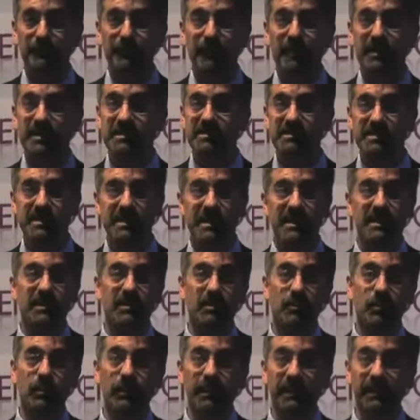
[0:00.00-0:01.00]
find here
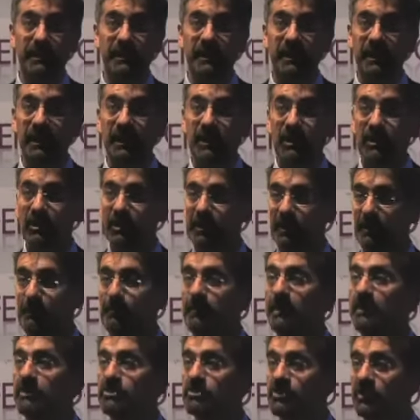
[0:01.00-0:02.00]
that we can
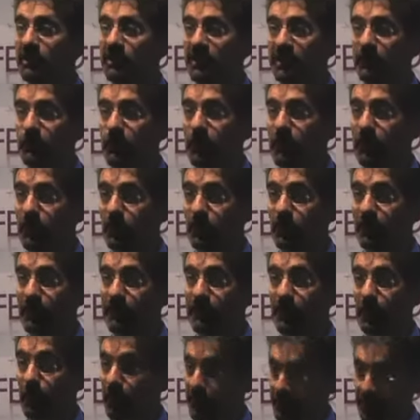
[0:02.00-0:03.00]
immediately work with
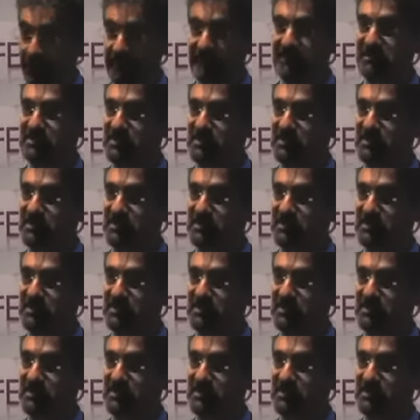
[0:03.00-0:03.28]
a lot of our